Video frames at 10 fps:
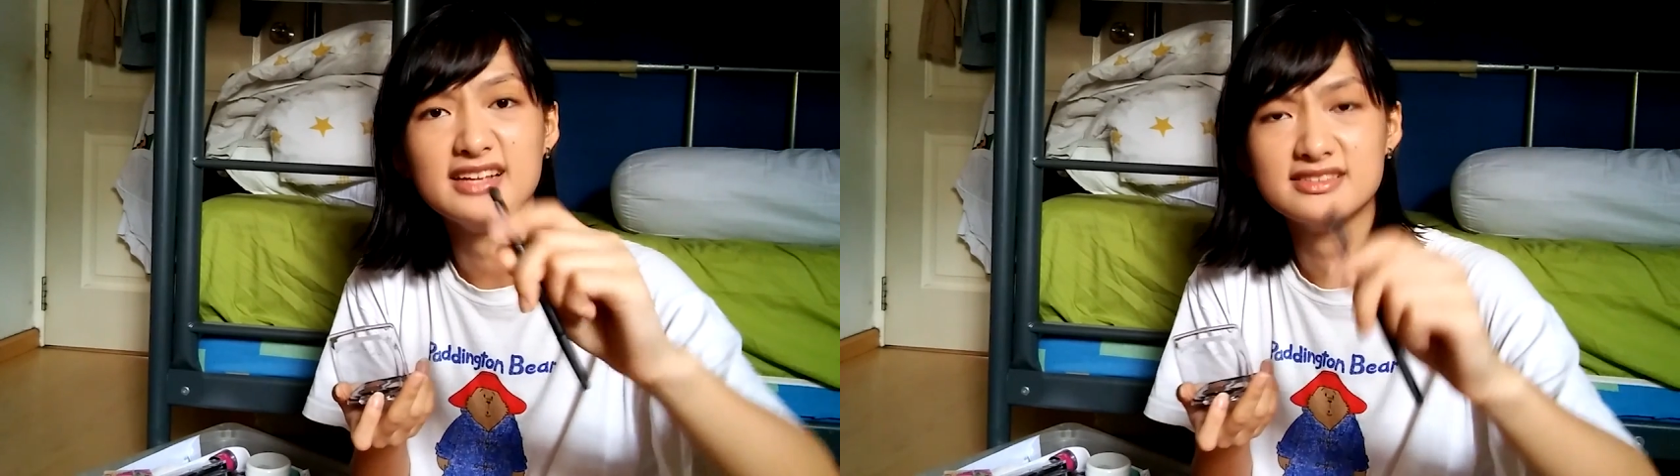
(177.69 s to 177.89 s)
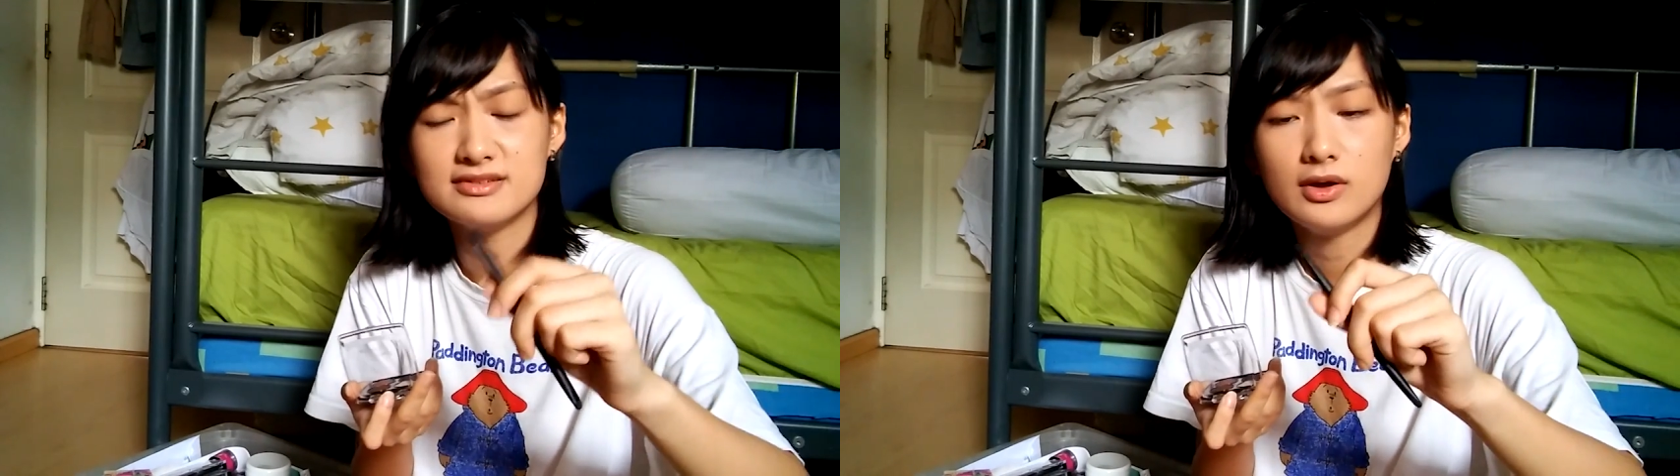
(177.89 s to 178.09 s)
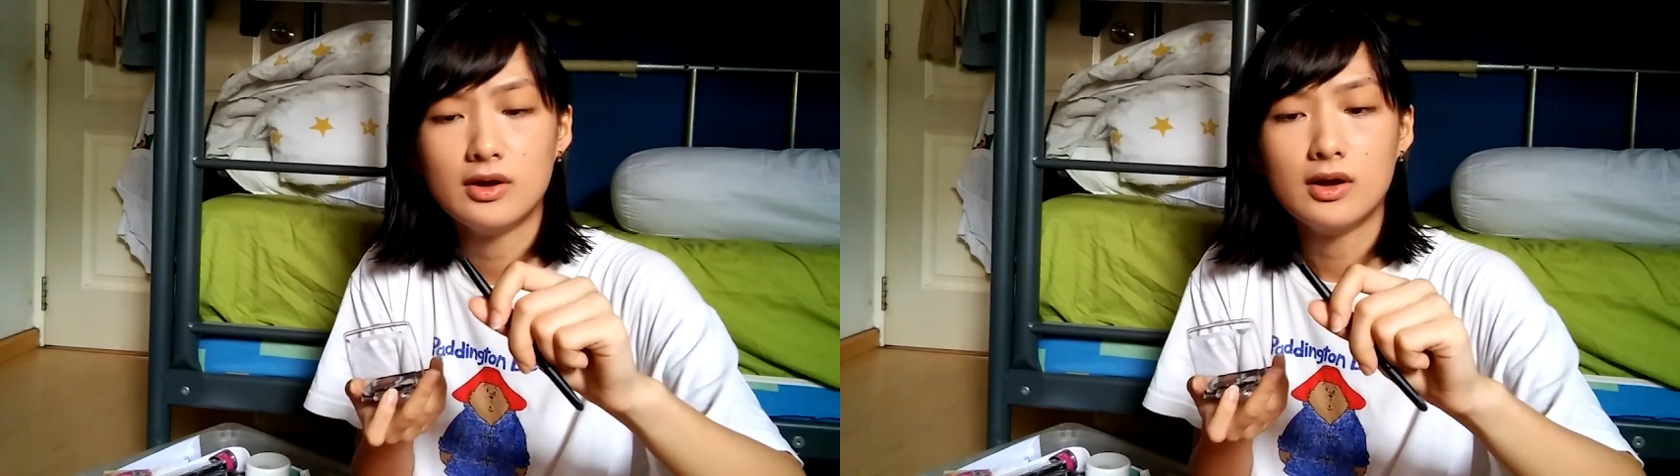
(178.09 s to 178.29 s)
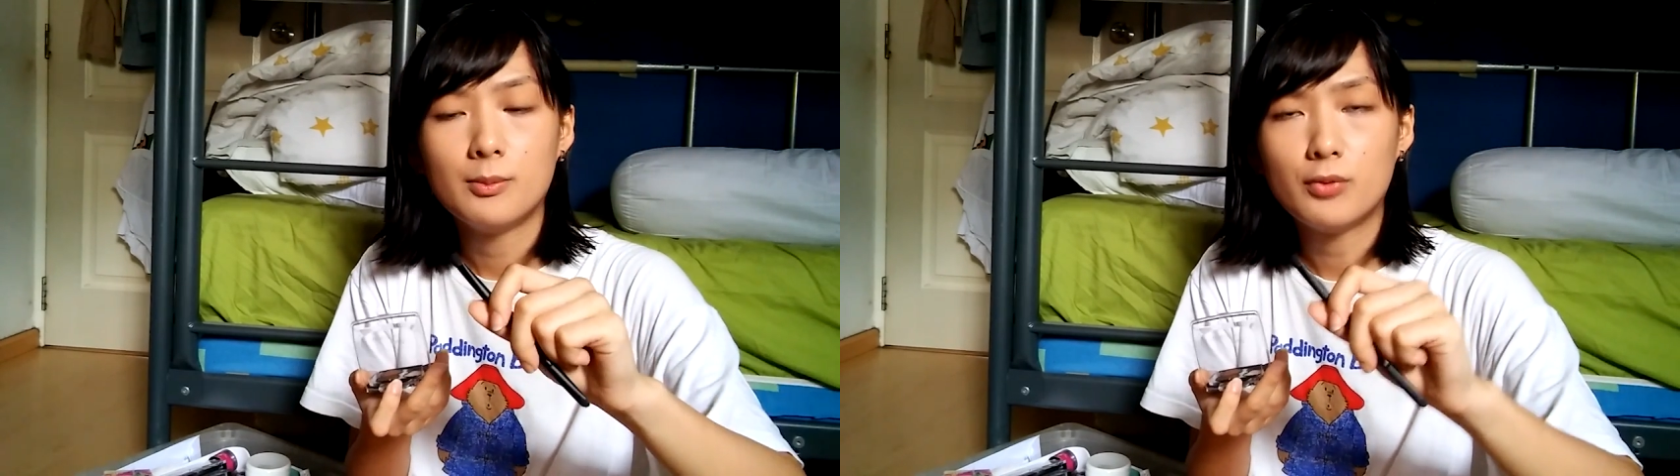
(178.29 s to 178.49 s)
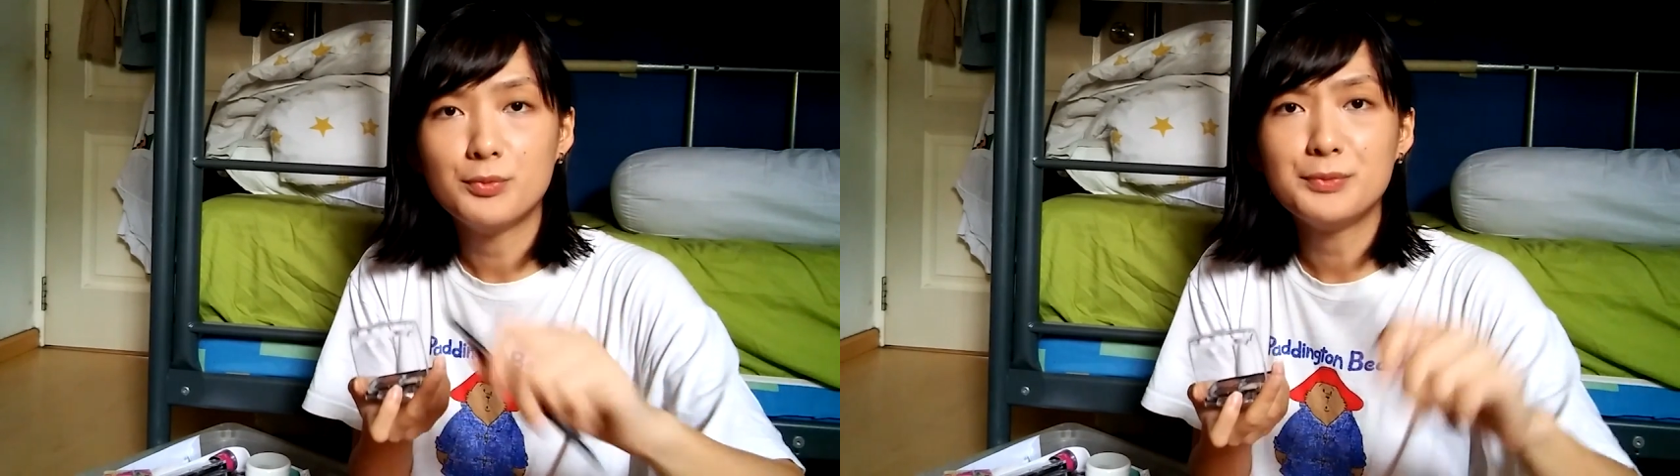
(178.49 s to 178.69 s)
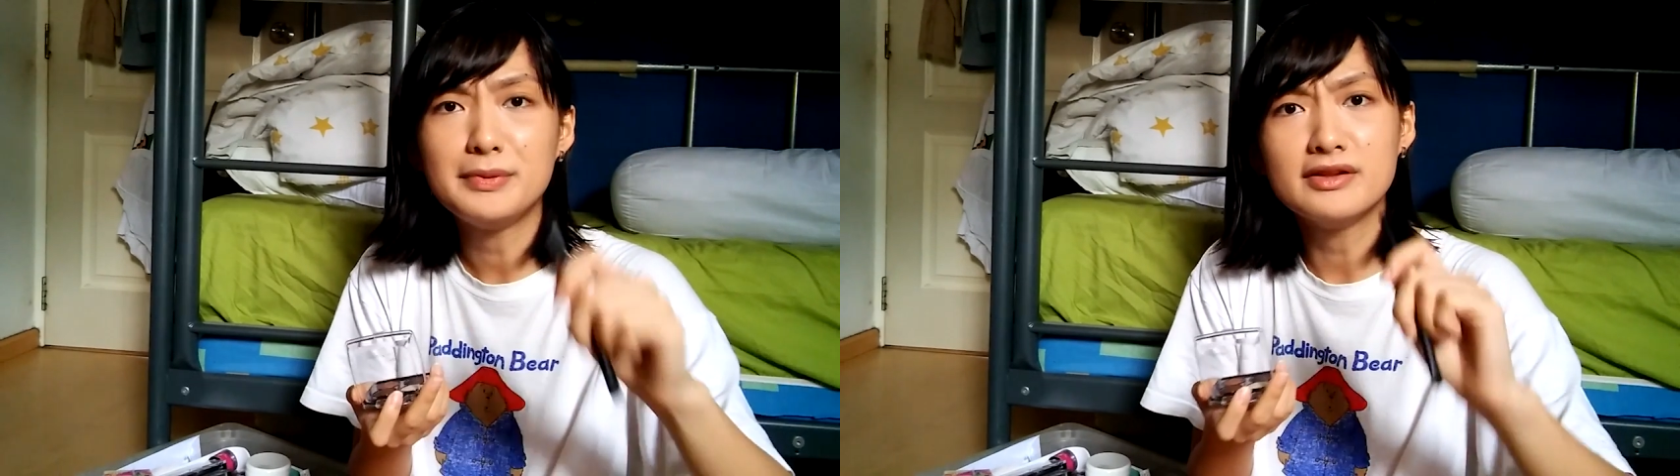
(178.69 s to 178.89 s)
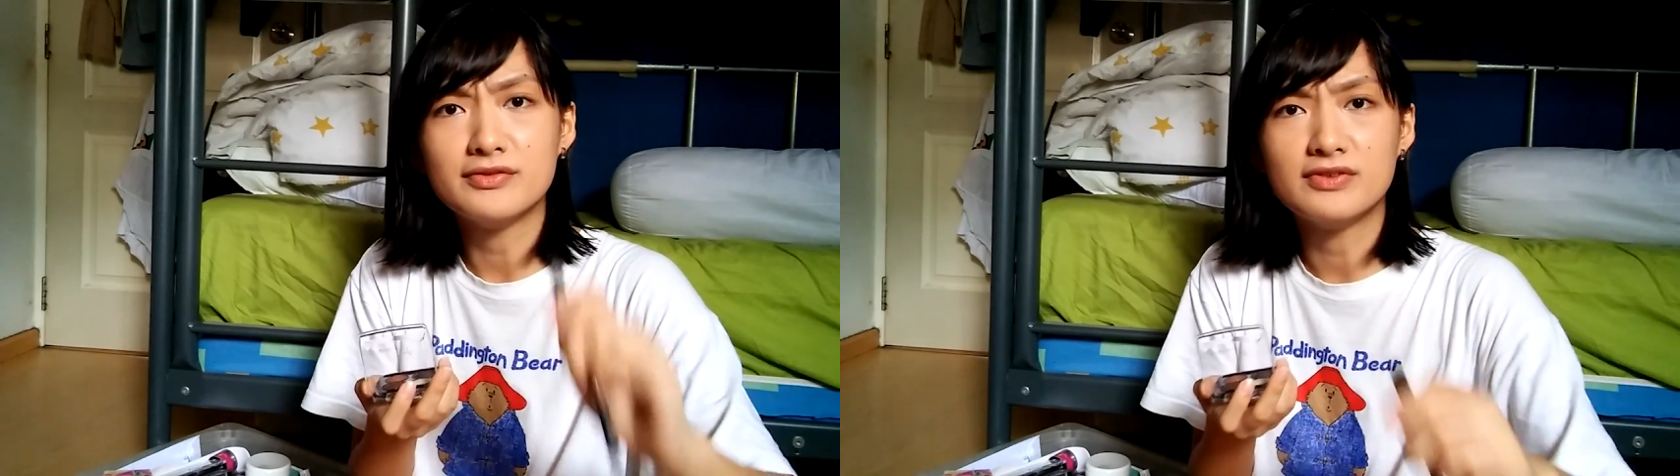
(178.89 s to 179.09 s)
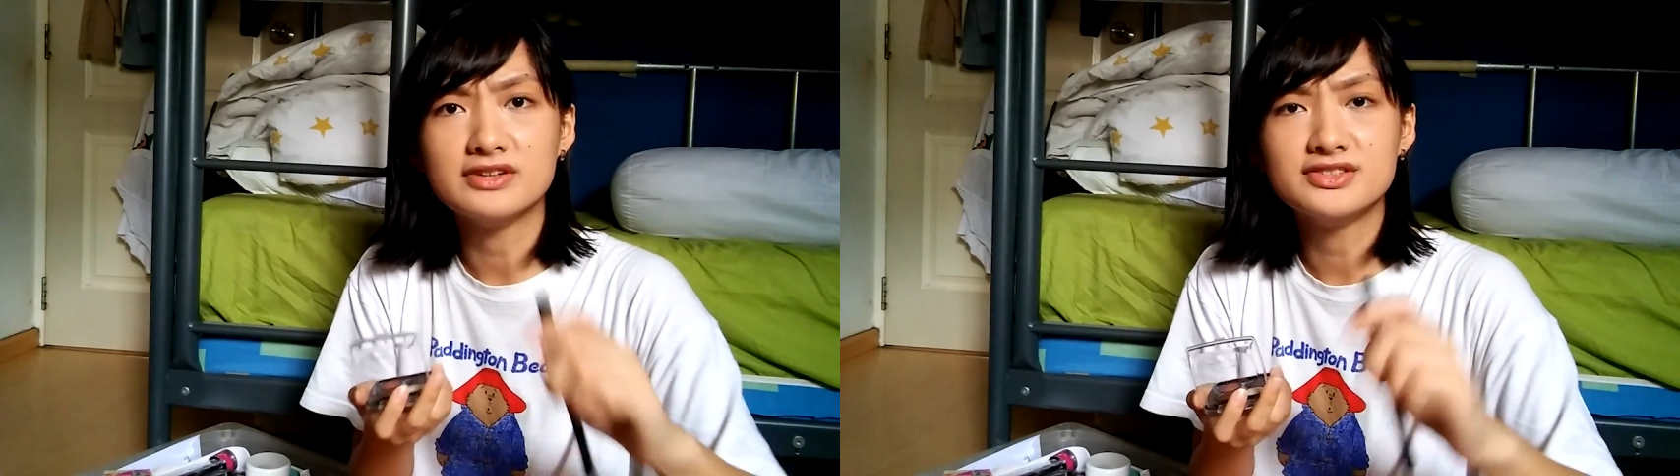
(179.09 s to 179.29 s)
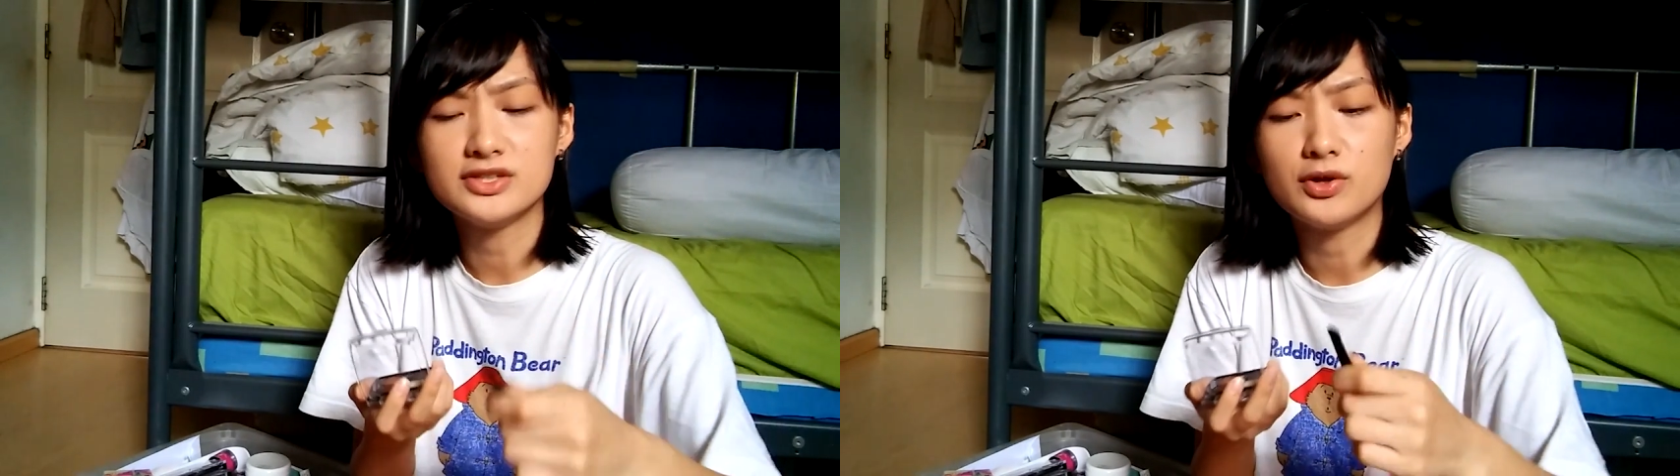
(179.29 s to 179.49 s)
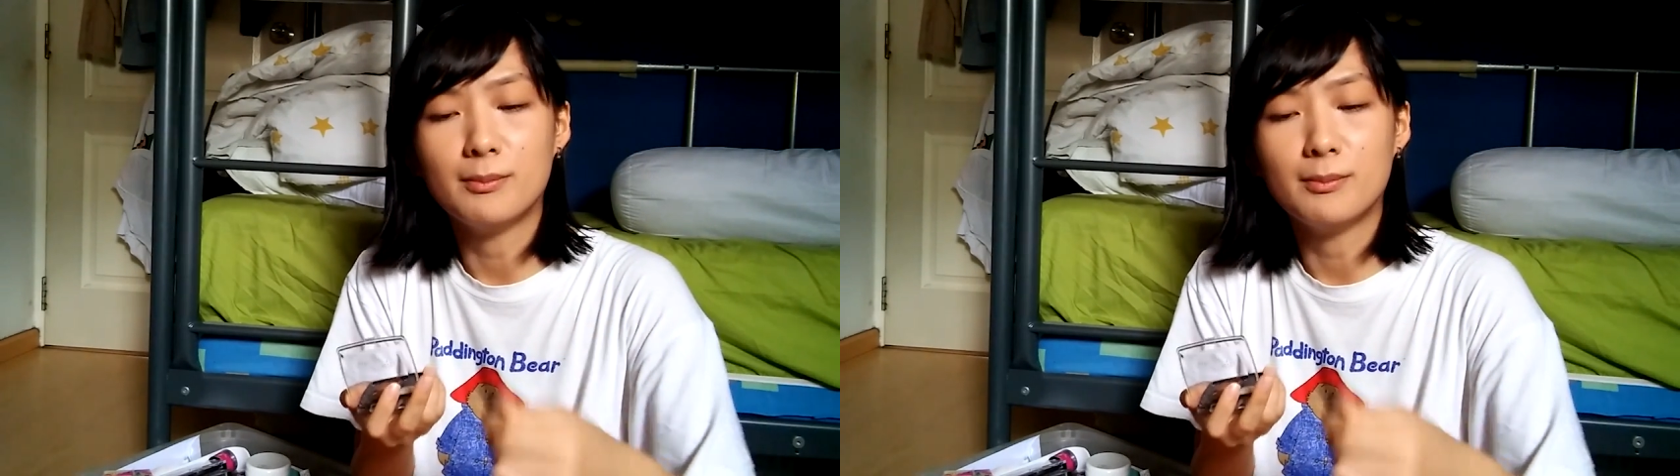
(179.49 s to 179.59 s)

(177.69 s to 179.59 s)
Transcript: It's probably the first thing your